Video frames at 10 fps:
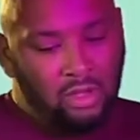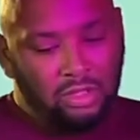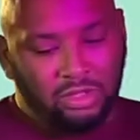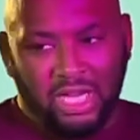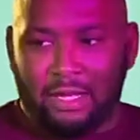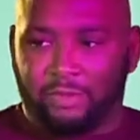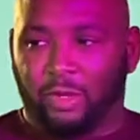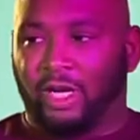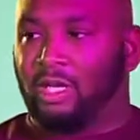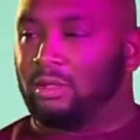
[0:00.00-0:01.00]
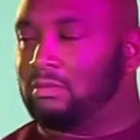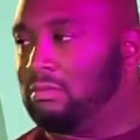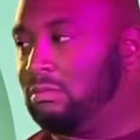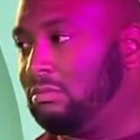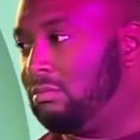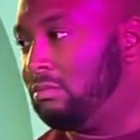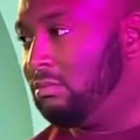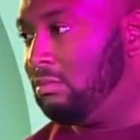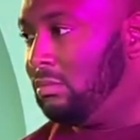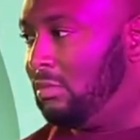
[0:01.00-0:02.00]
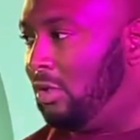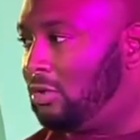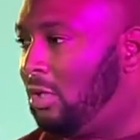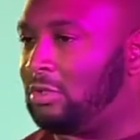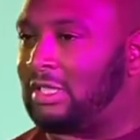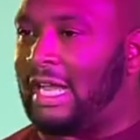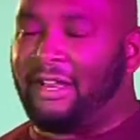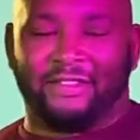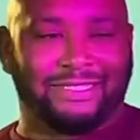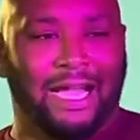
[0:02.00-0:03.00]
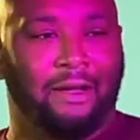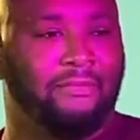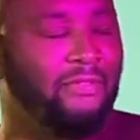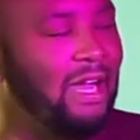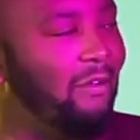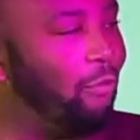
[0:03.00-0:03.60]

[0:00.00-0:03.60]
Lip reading: job training. Those are kind of the top five